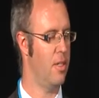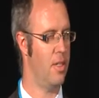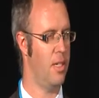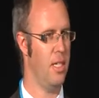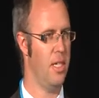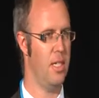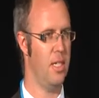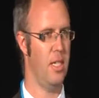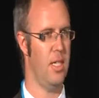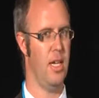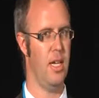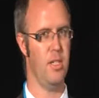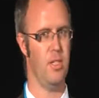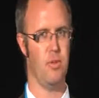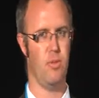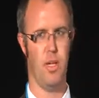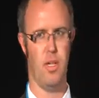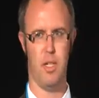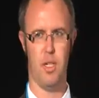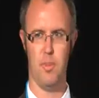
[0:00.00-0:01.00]
CT has
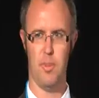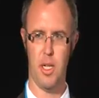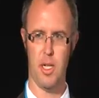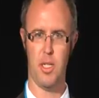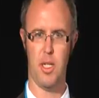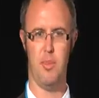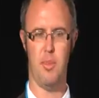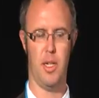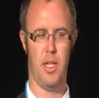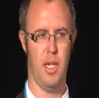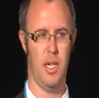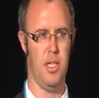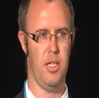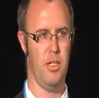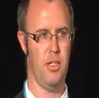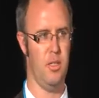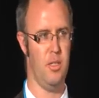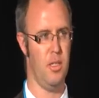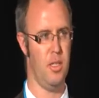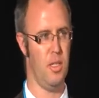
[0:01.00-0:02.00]
around combustion
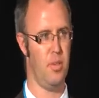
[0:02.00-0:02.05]
applications.